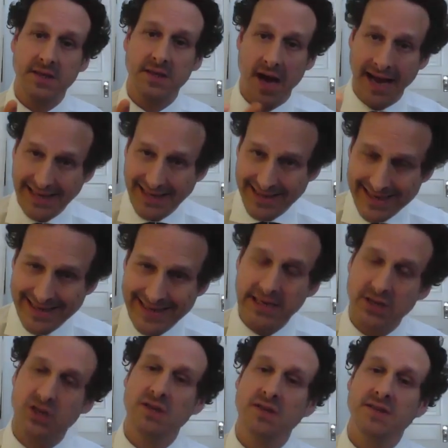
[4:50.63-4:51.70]
ICE
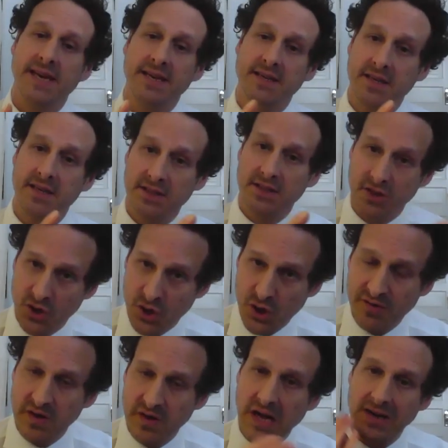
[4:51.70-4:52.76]
detention centers, and
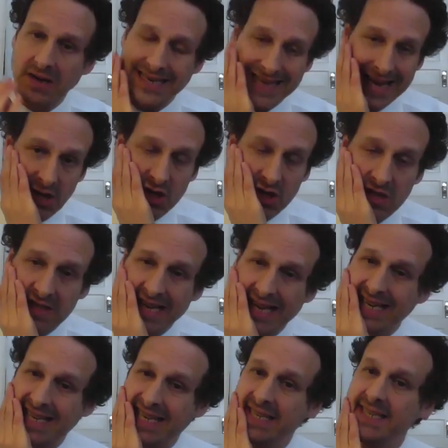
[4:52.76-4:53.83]
juvenile detention
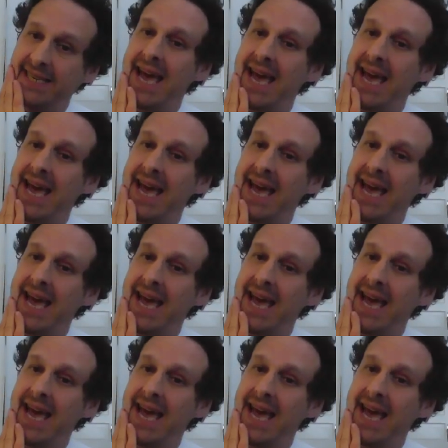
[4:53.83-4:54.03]
centers.